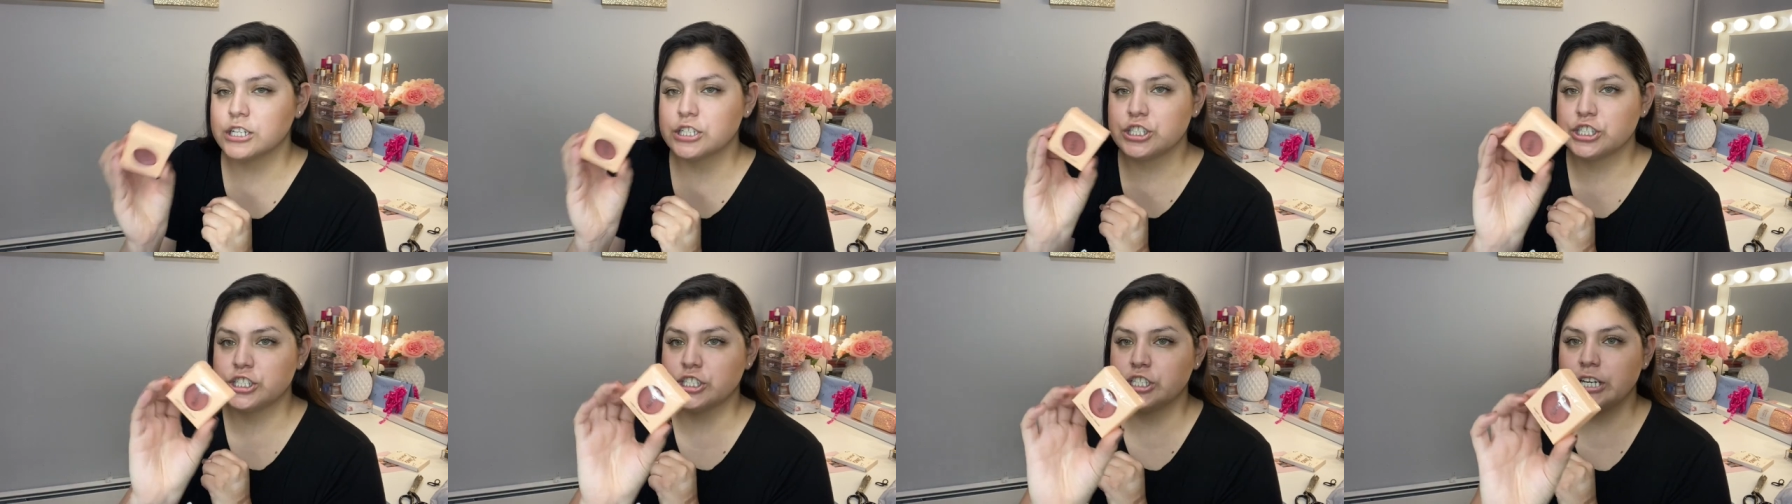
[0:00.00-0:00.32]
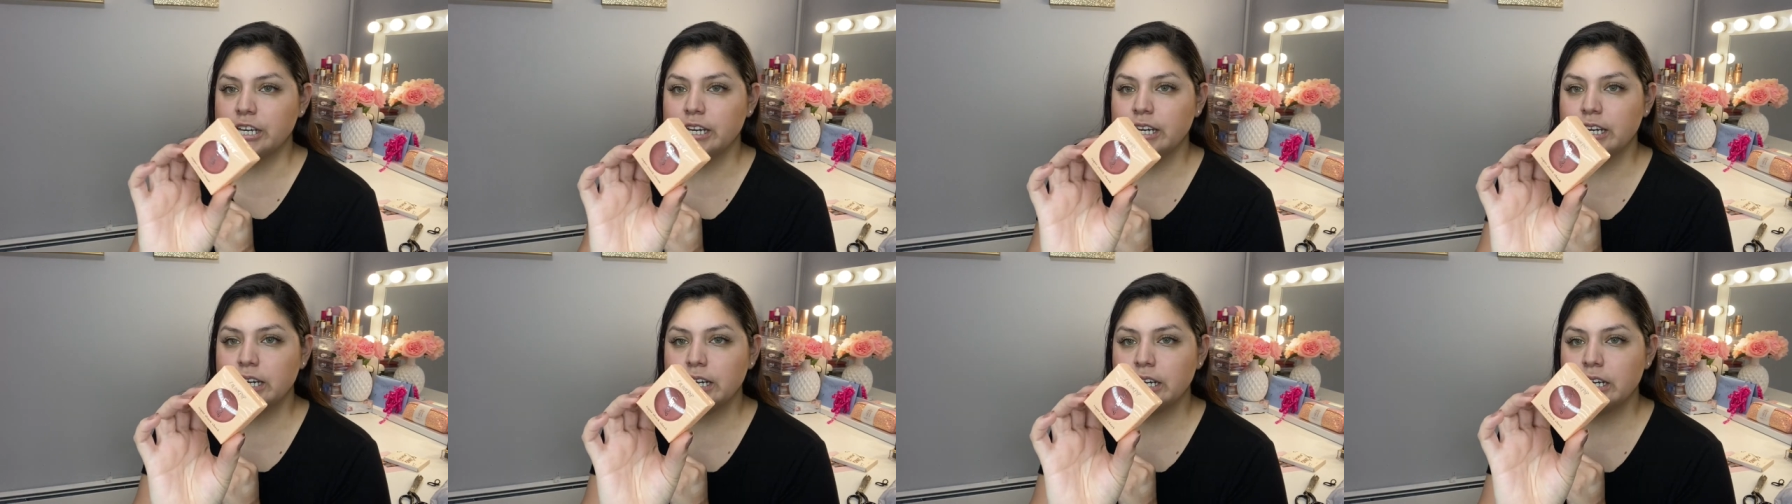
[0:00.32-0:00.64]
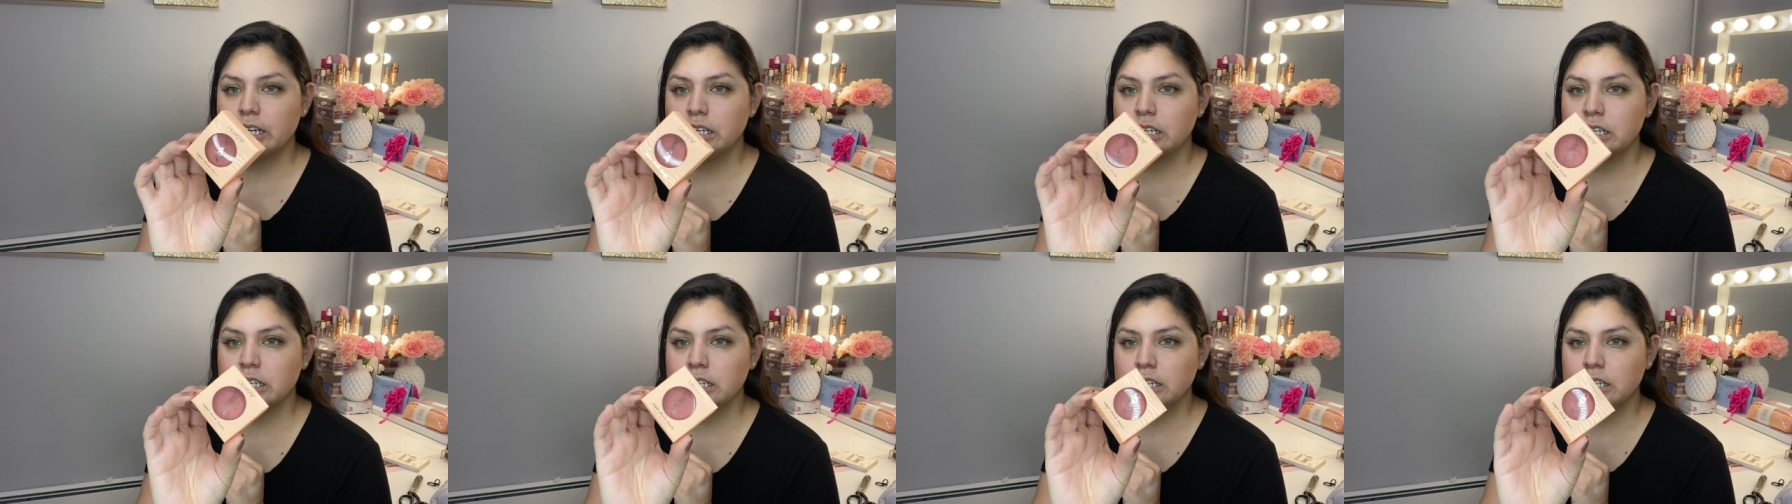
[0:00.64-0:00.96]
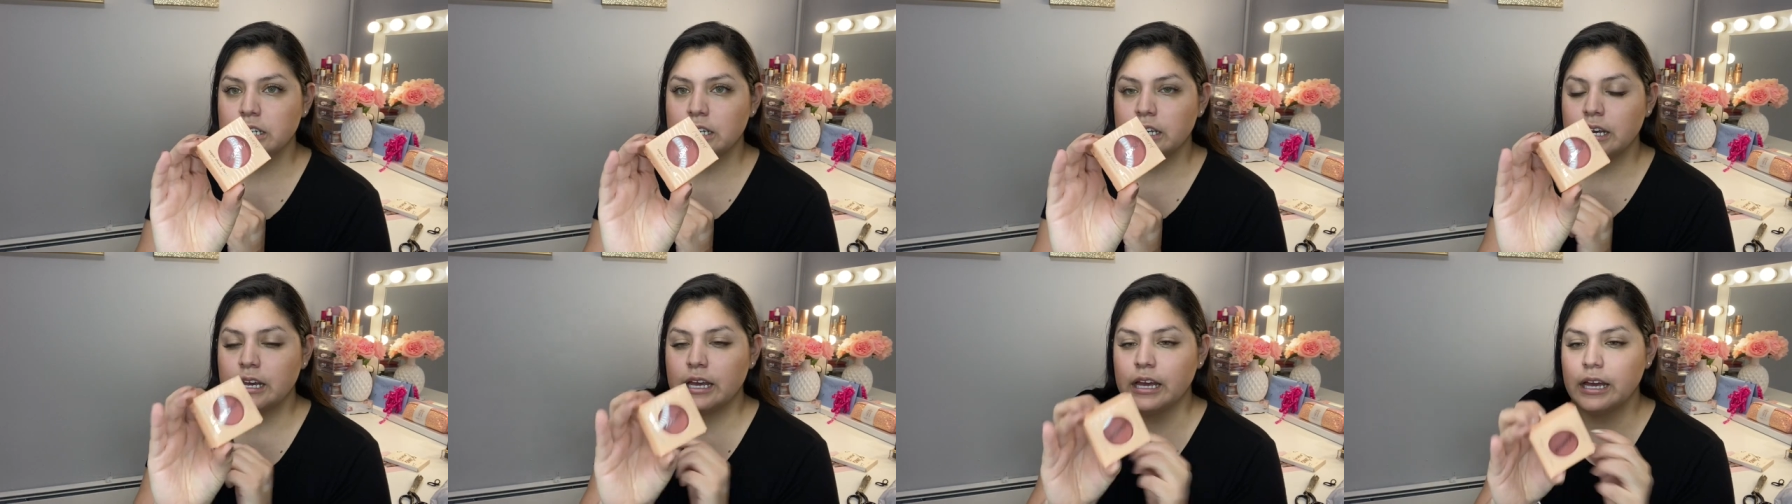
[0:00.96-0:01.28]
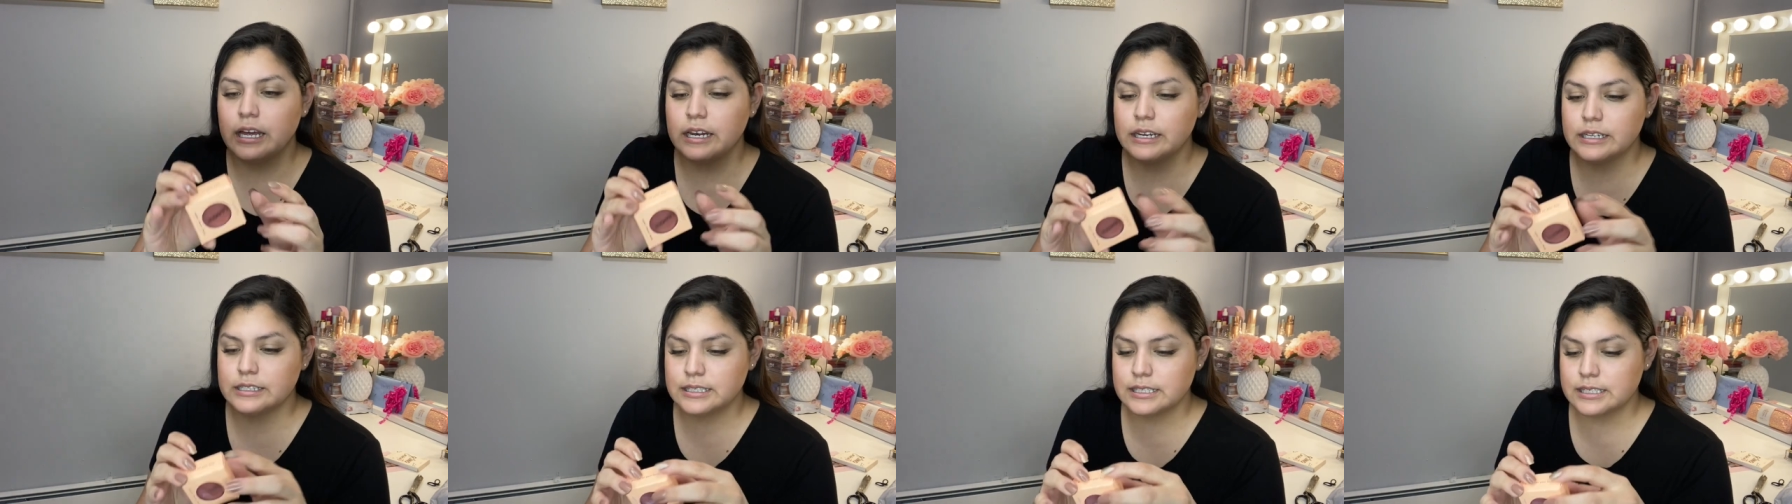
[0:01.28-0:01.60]
Cheek.
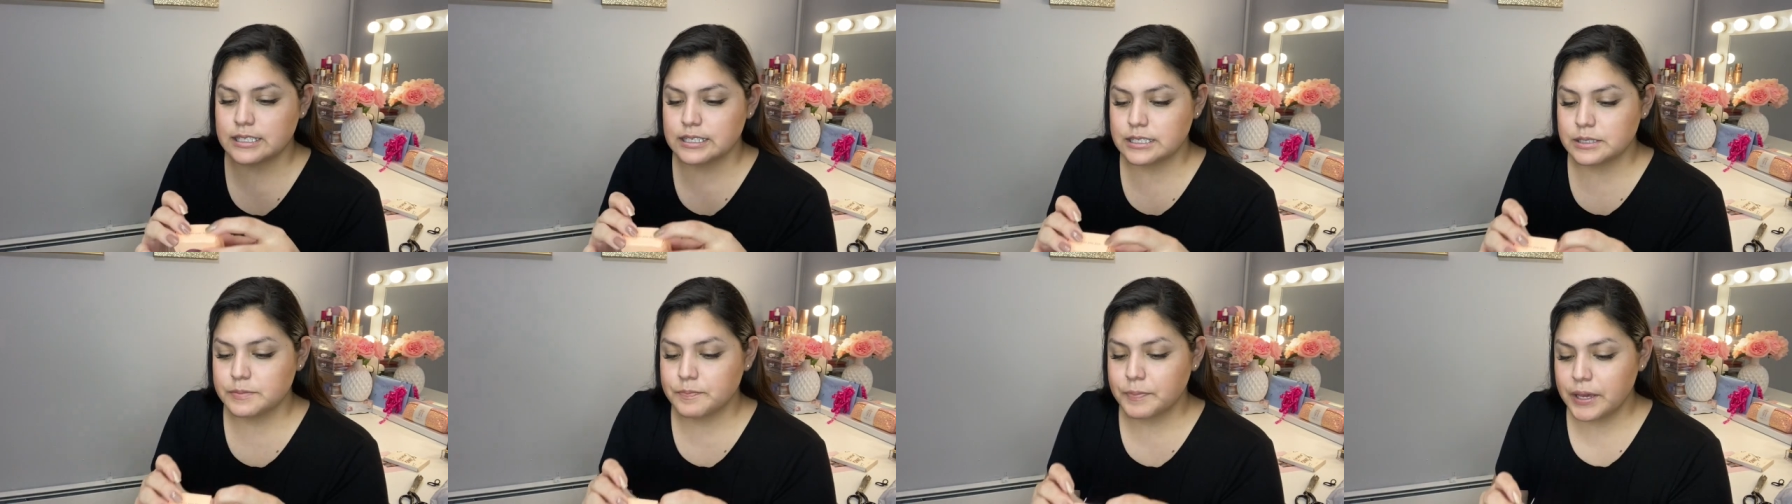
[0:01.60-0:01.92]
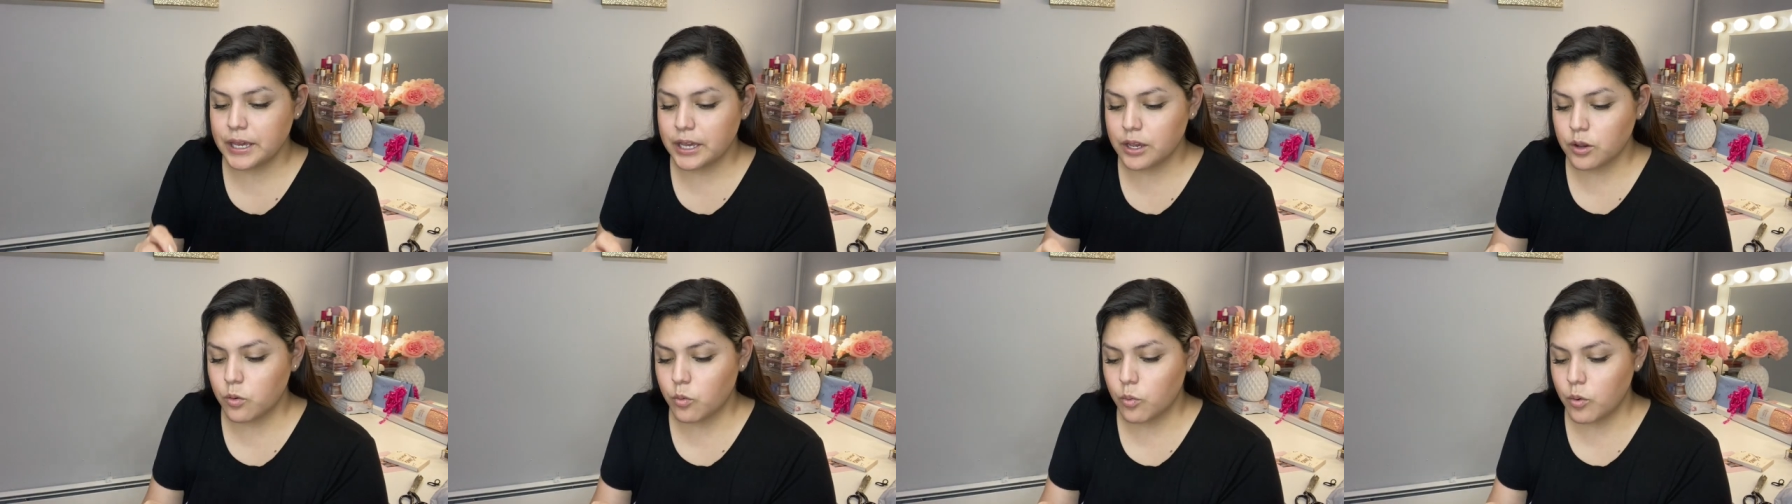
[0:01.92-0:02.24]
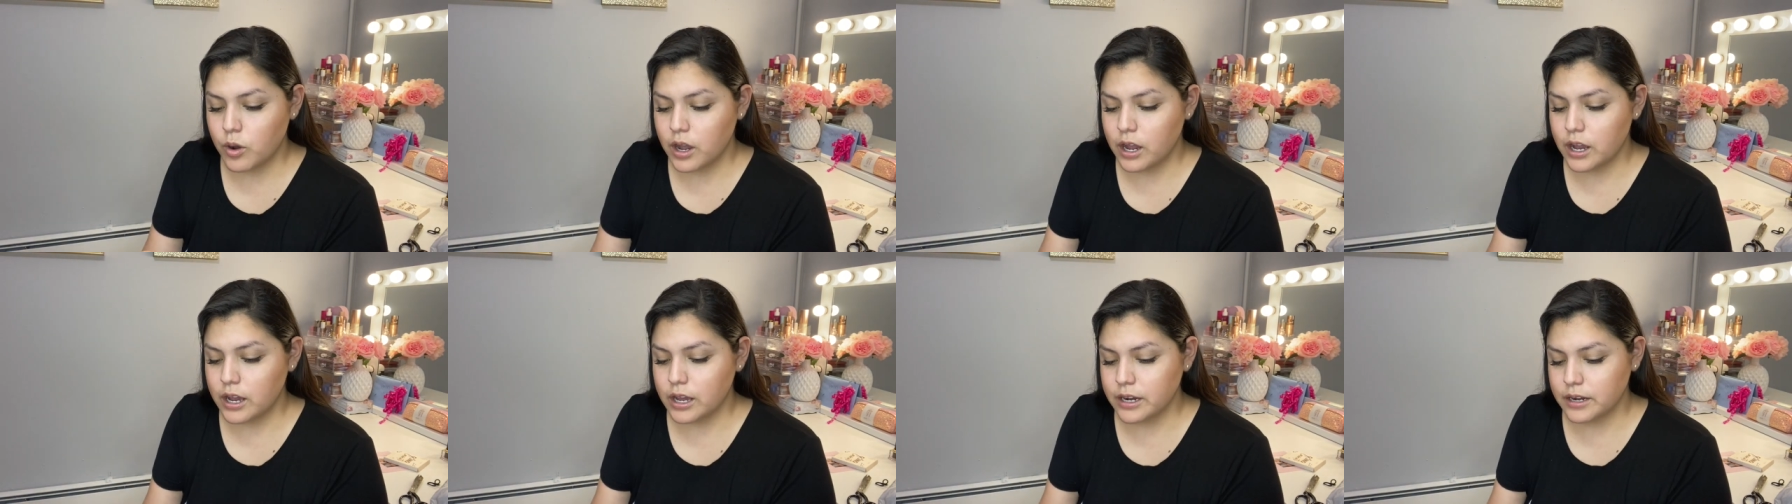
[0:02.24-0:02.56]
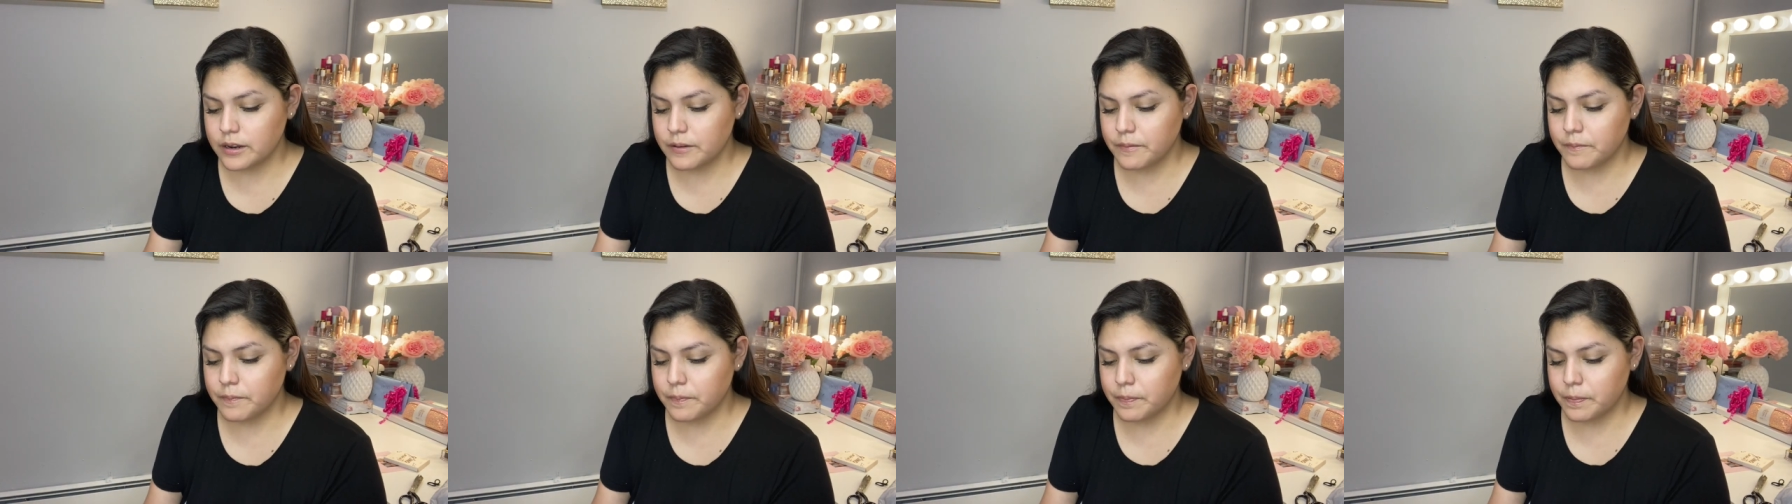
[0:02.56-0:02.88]
And it's this pink one.